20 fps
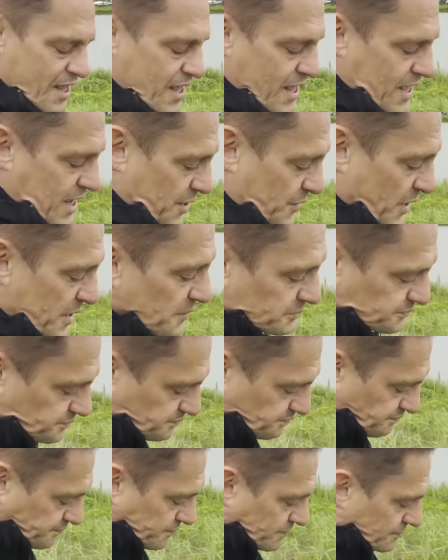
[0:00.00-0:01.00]
Anyway,
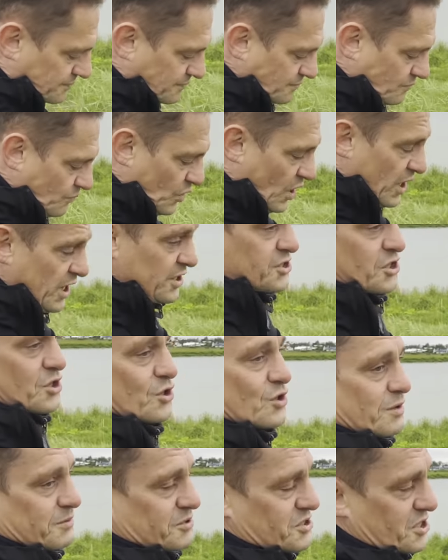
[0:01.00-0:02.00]
here's a
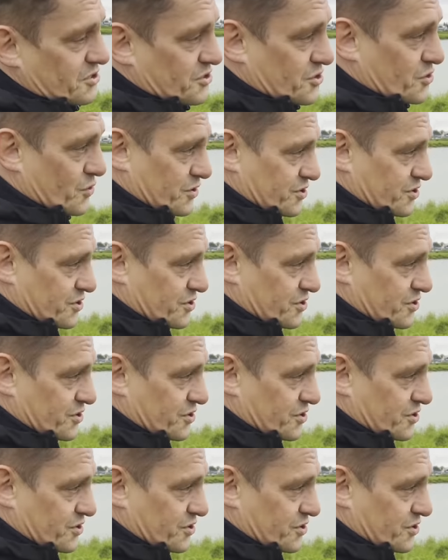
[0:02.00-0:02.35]
cucumber season story.